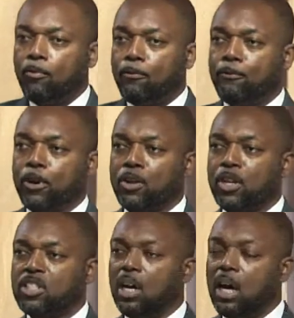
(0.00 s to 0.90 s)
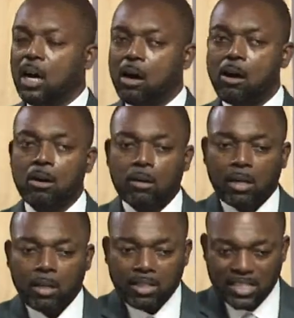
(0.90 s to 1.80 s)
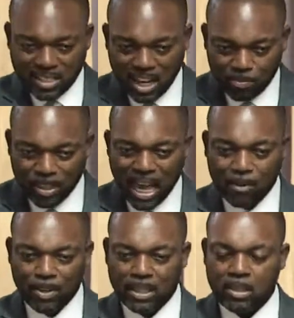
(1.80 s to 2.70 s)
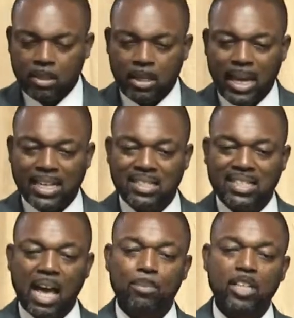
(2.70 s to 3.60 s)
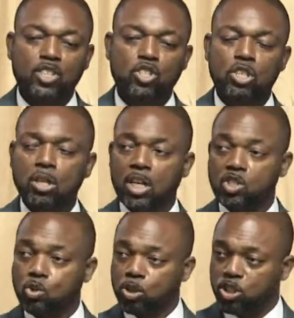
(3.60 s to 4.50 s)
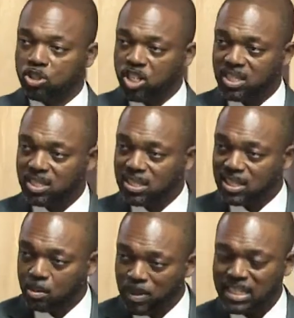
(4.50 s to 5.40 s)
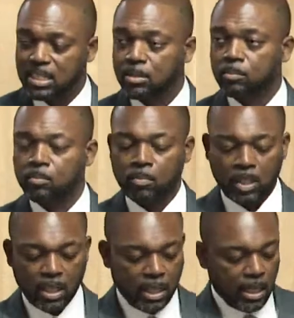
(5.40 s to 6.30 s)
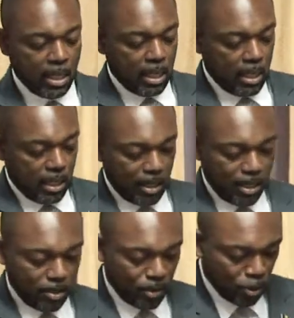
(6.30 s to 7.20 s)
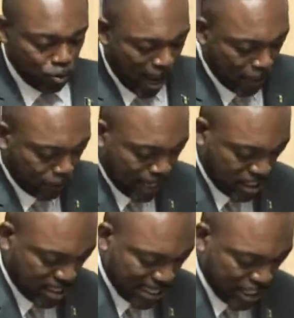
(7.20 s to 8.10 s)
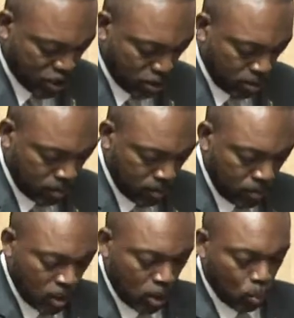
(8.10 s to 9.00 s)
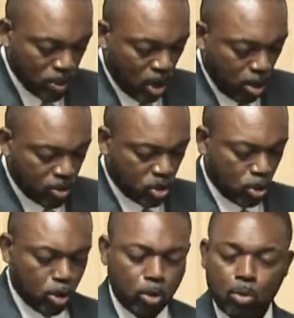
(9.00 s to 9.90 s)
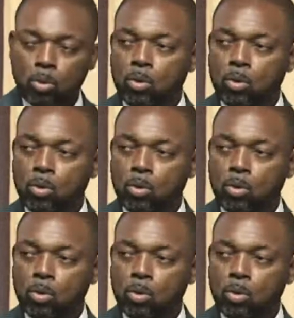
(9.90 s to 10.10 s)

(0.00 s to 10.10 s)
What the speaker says: further to this government having established a social justice committee, the draft legislation was also